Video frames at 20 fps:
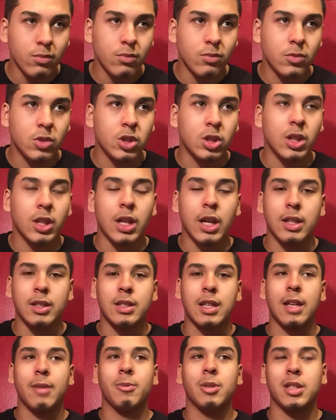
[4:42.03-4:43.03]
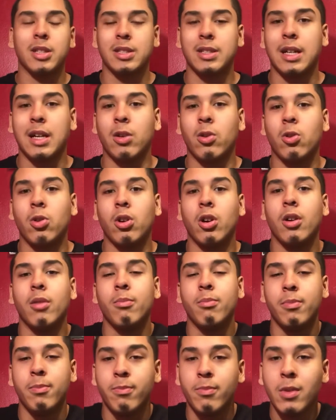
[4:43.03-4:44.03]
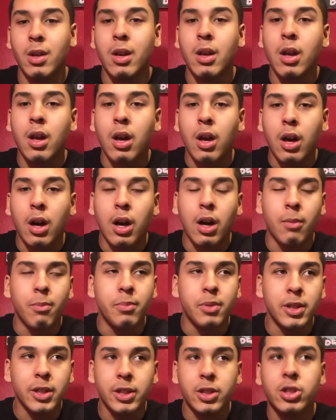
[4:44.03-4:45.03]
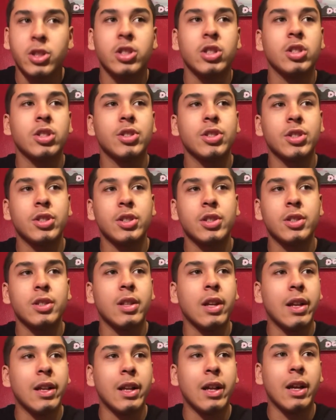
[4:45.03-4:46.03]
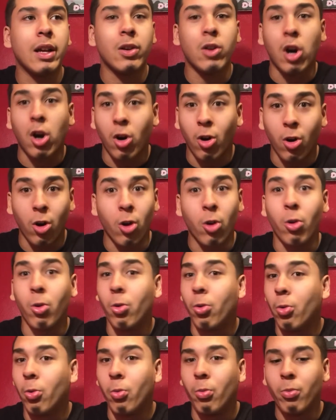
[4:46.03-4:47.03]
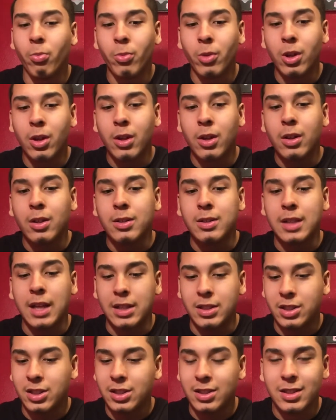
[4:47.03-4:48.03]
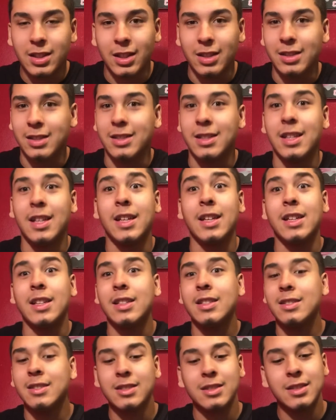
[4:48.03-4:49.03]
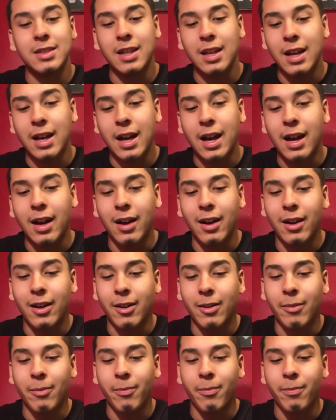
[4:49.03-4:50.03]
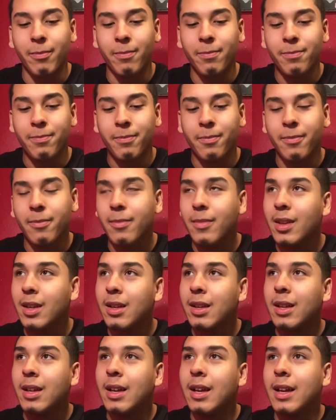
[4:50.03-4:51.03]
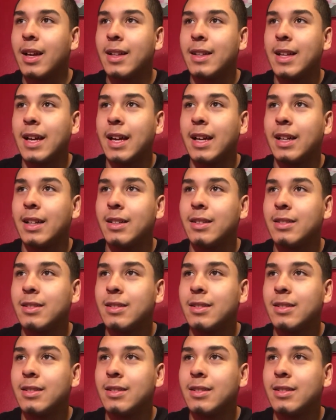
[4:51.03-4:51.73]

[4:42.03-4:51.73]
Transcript: she got tight because I called her a bitch, a hoe, that she sucked dicks, and that